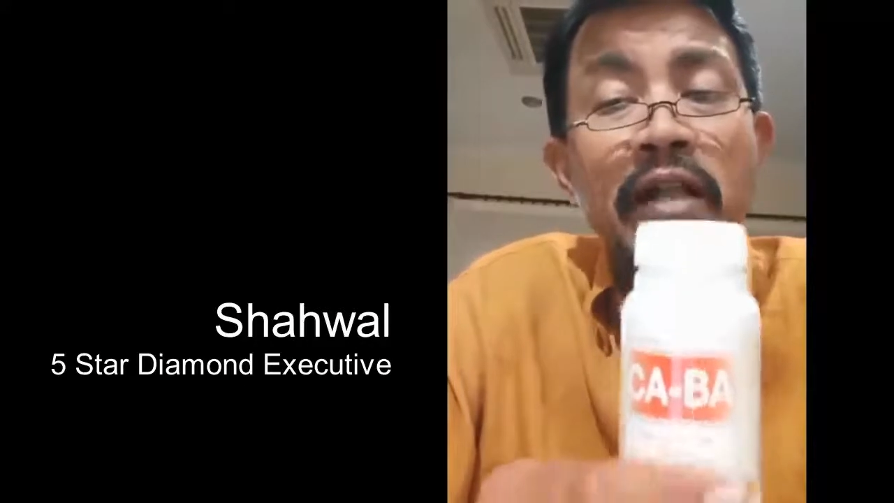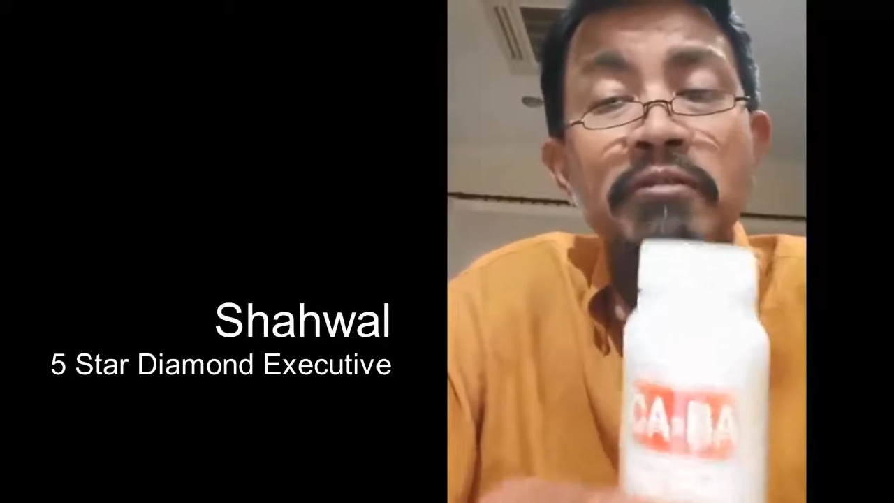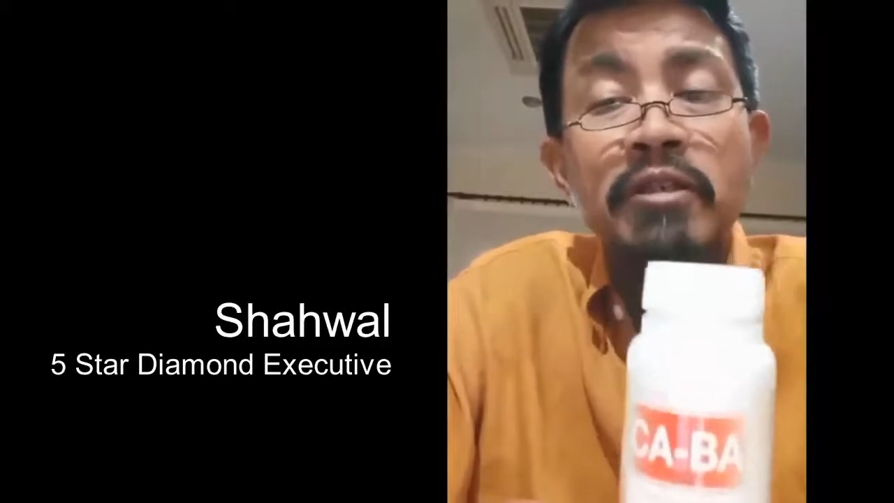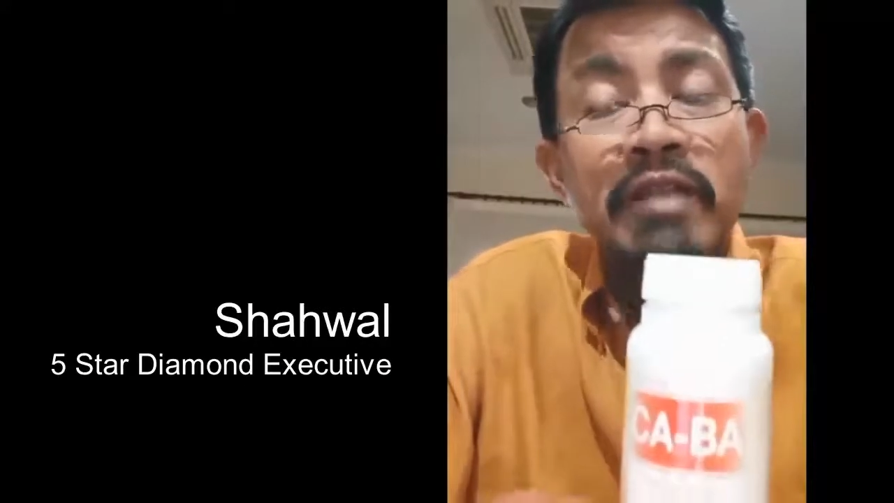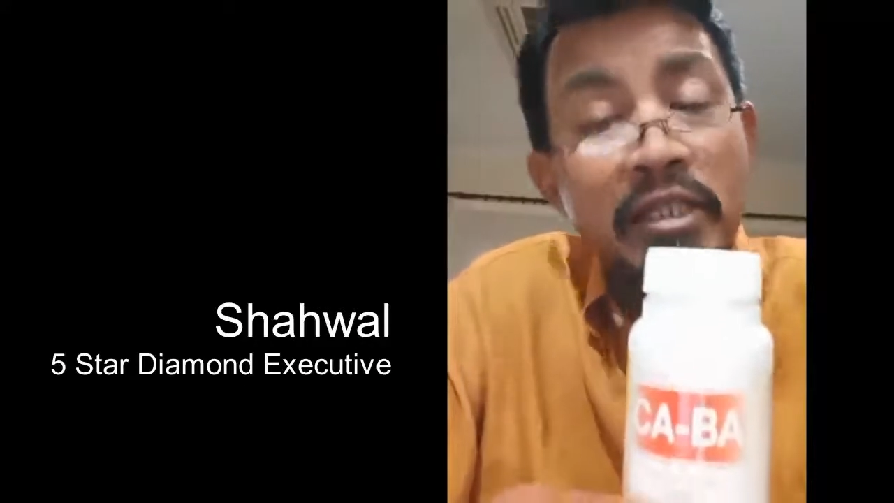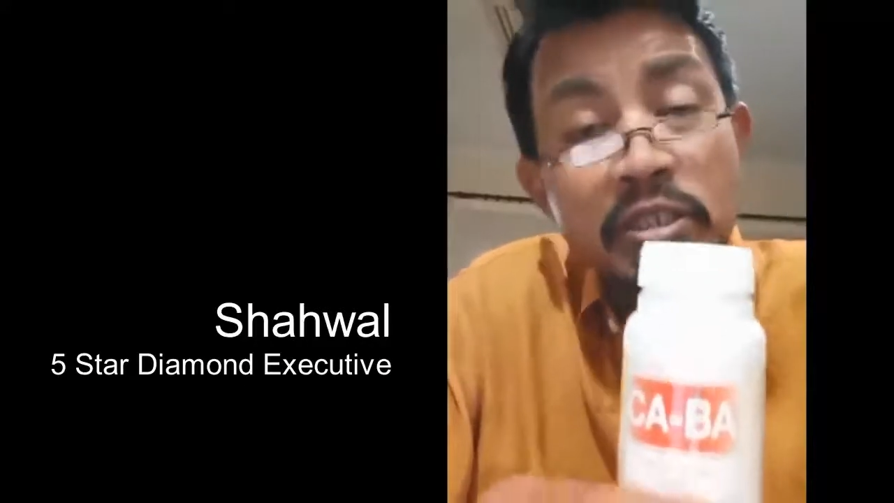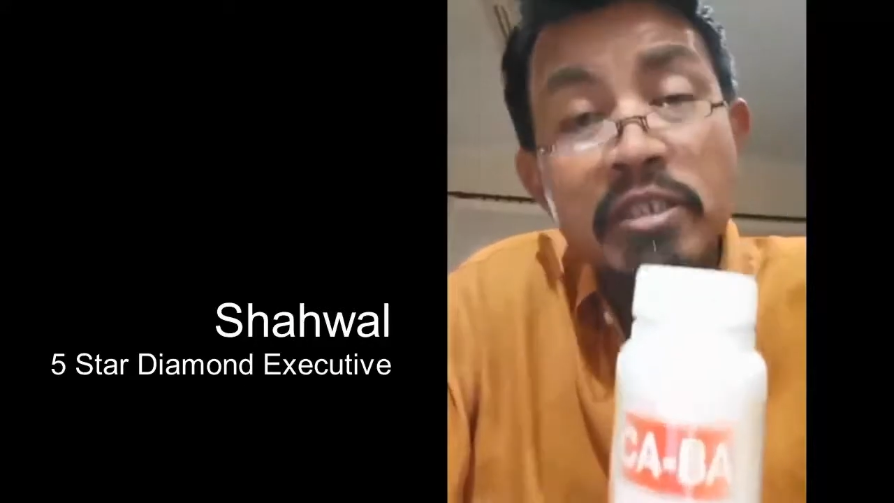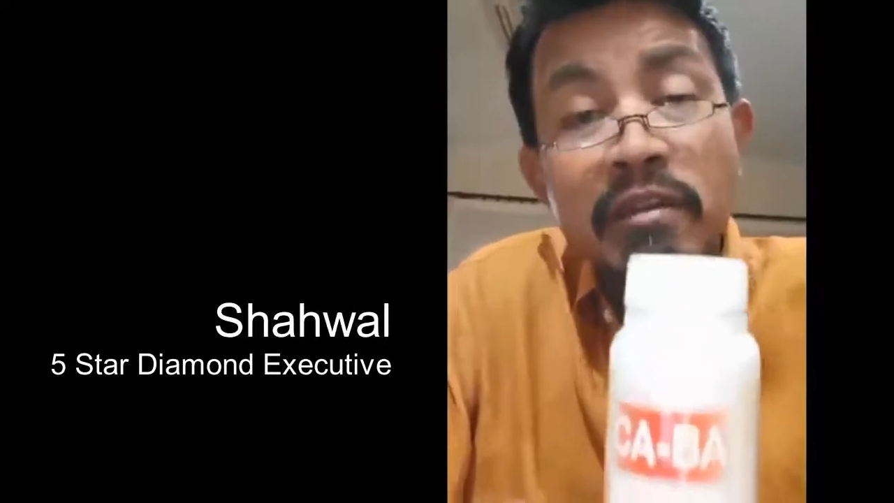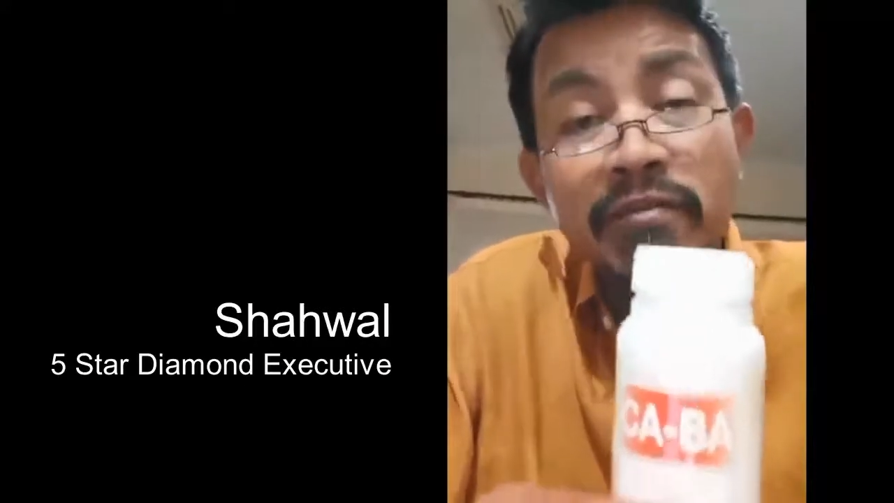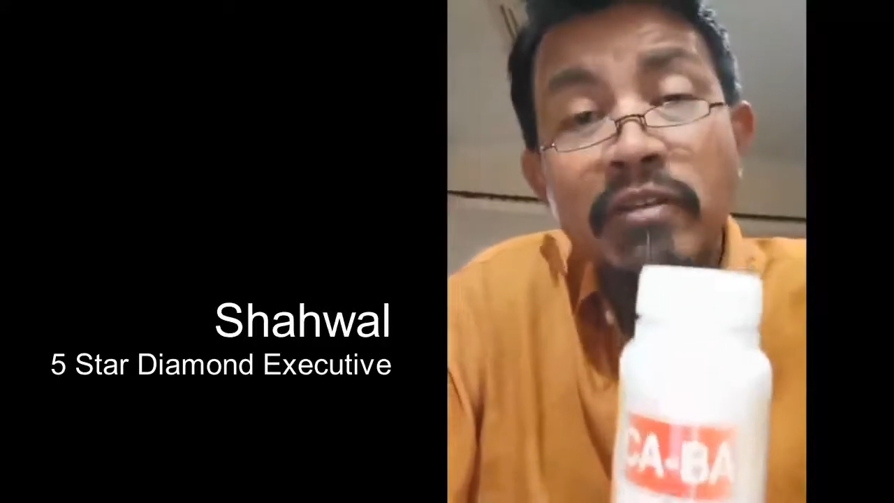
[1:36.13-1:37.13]
healthy
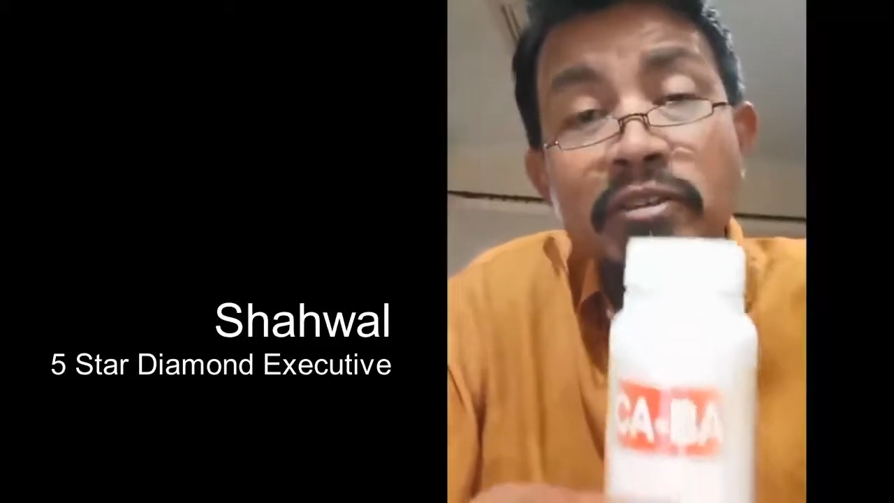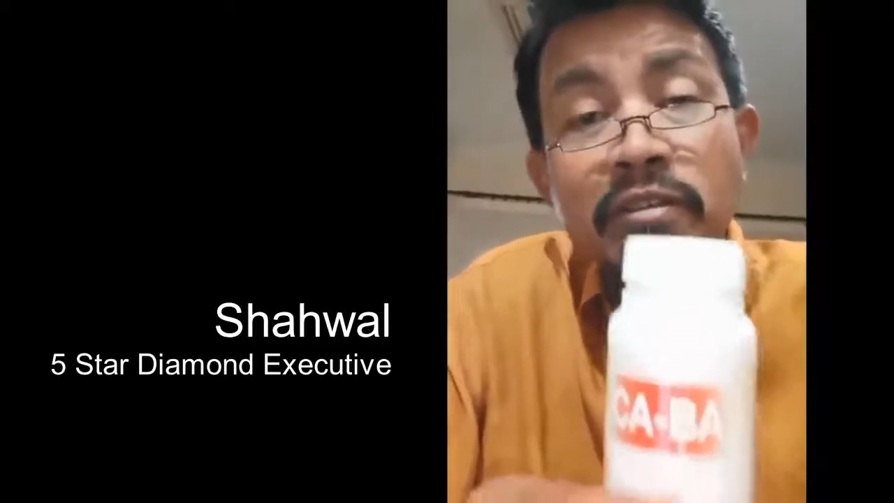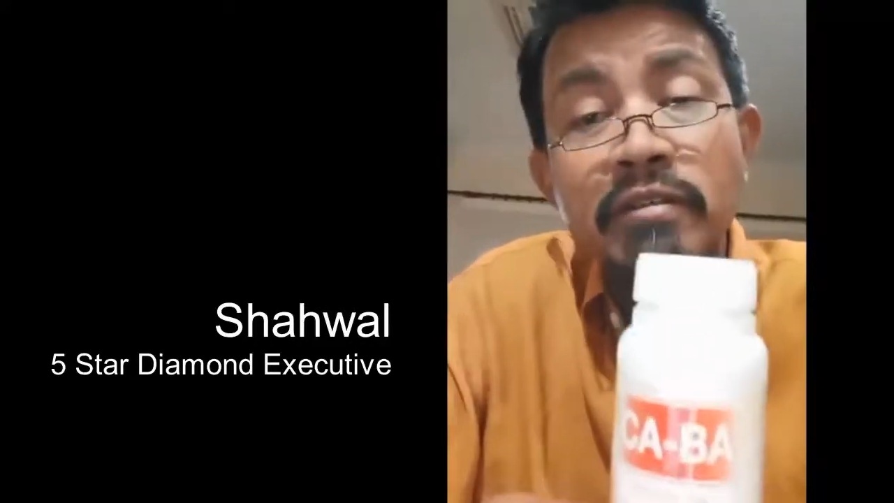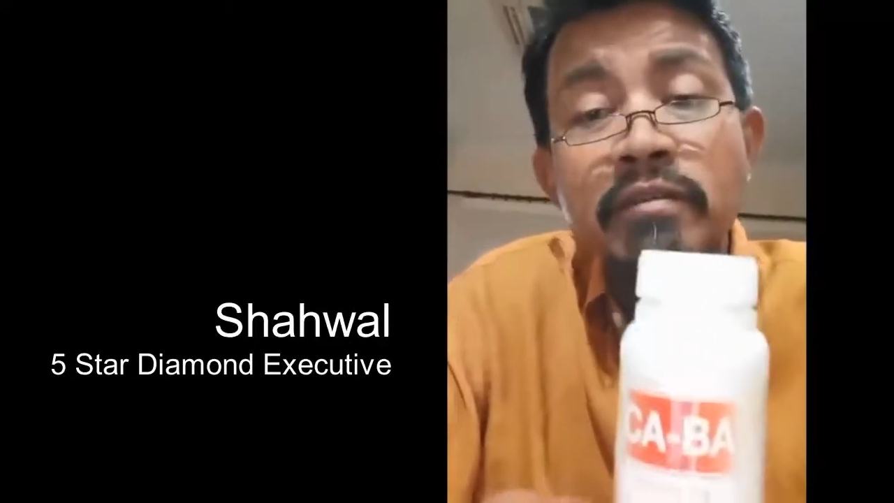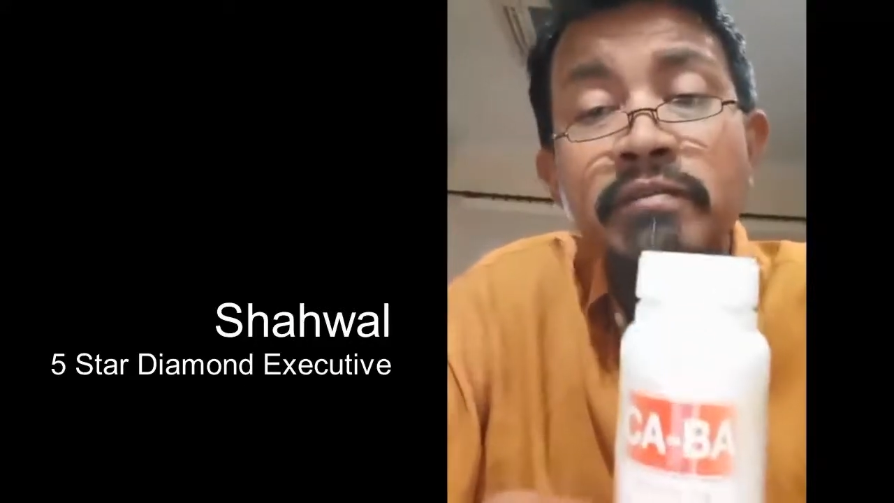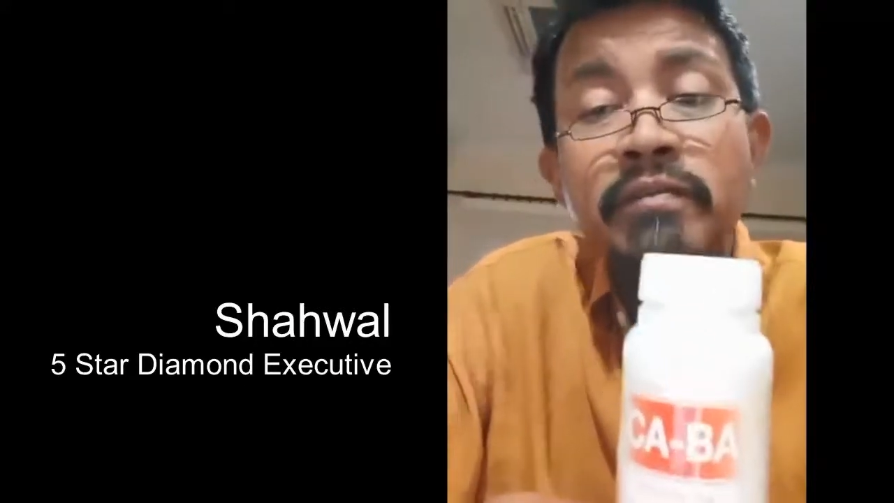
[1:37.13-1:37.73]
digestive function,